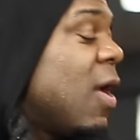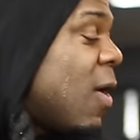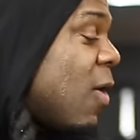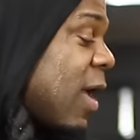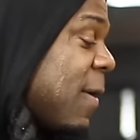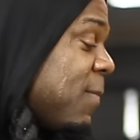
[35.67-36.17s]

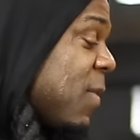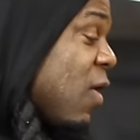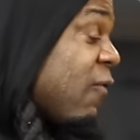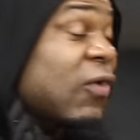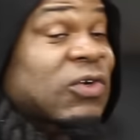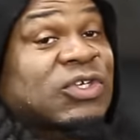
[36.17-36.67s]
Okay,
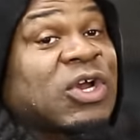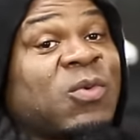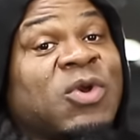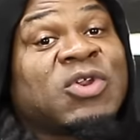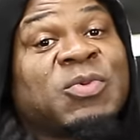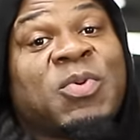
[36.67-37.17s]
first thing I
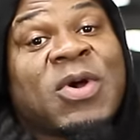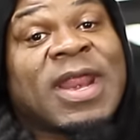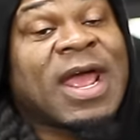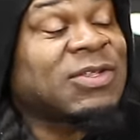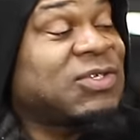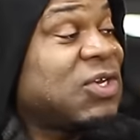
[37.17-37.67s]
wanted to point
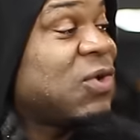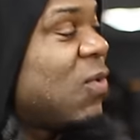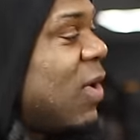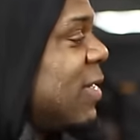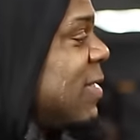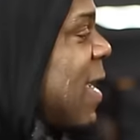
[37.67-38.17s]
out to you
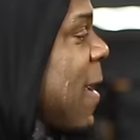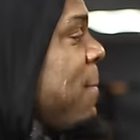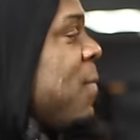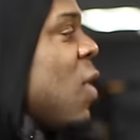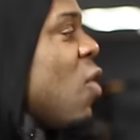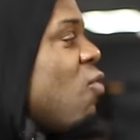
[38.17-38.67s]
was that
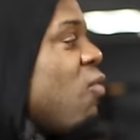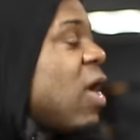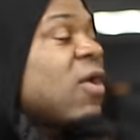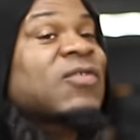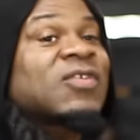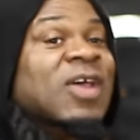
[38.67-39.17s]
right
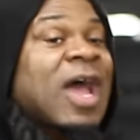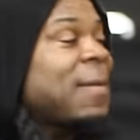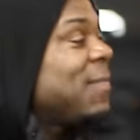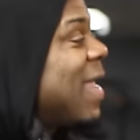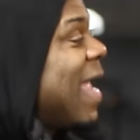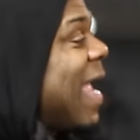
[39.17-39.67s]
off the
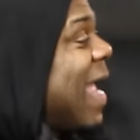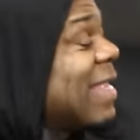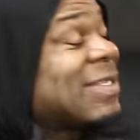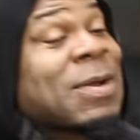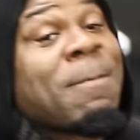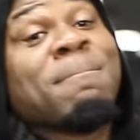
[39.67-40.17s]
top,
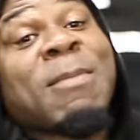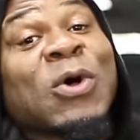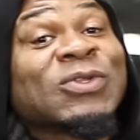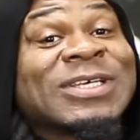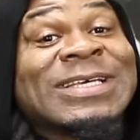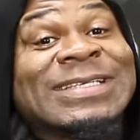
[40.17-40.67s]
it's a
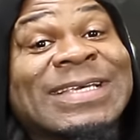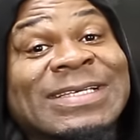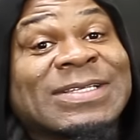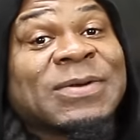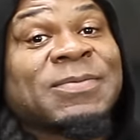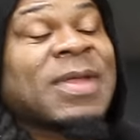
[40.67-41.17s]

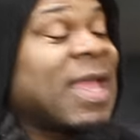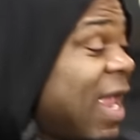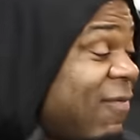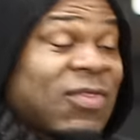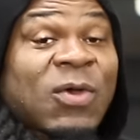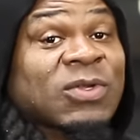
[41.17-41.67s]
multi-system,
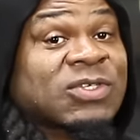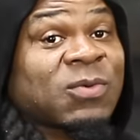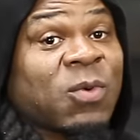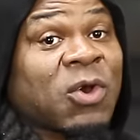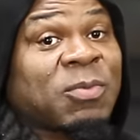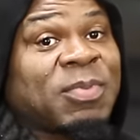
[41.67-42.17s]
even though it's a
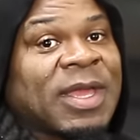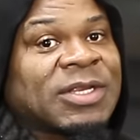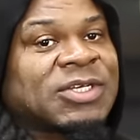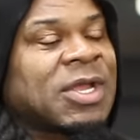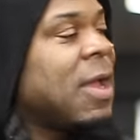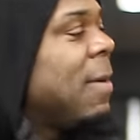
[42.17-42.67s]

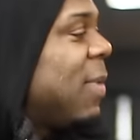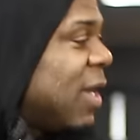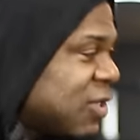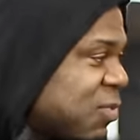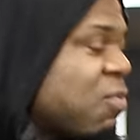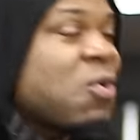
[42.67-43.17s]
workbench, but
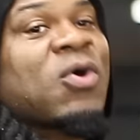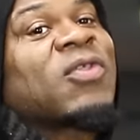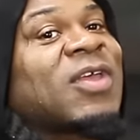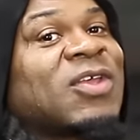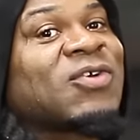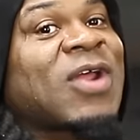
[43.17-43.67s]
it's more
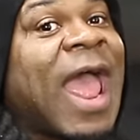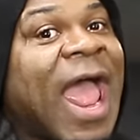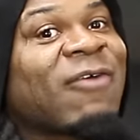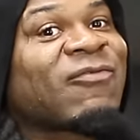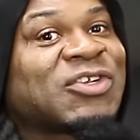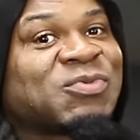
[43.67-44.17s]
than your
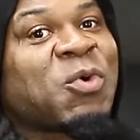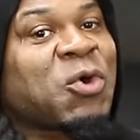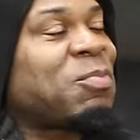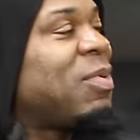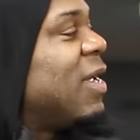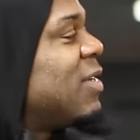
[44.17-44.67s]
average
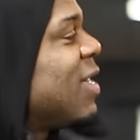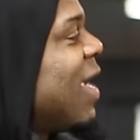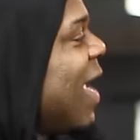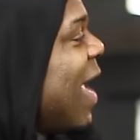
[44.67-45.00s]
workbench.